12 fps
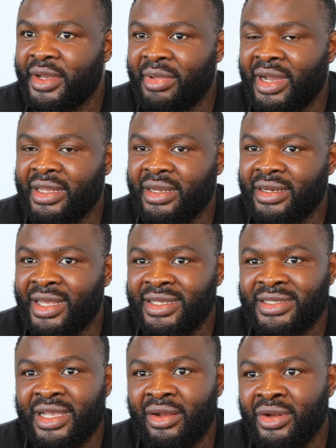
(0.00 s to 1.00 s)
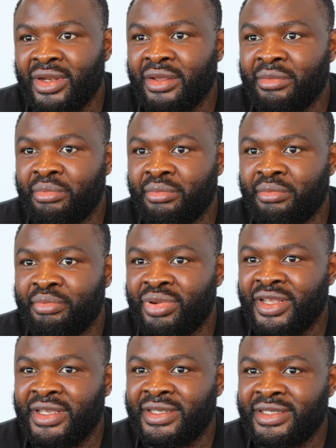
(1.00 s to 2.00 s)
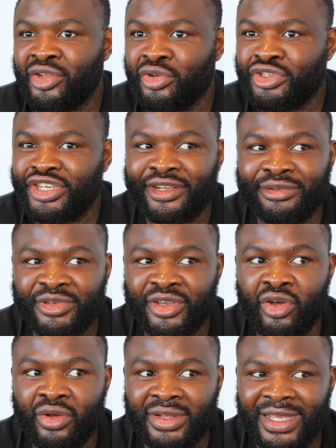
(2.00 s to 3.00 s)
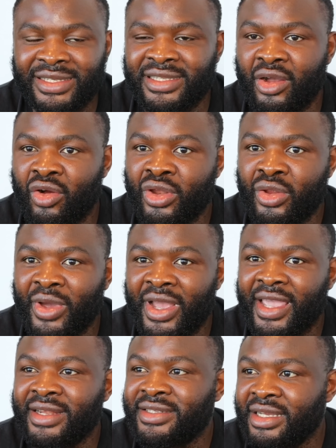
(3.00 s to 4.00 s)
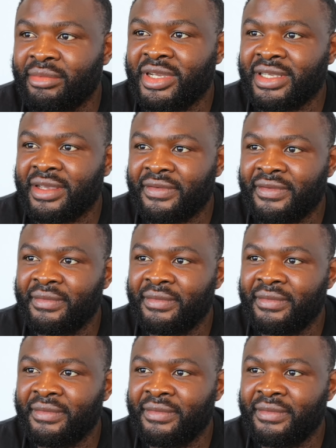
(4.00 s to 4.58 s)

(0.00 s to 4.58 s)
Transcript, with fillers: But that's the only. Please don't judge me wrong. That's the only way I can sell myself.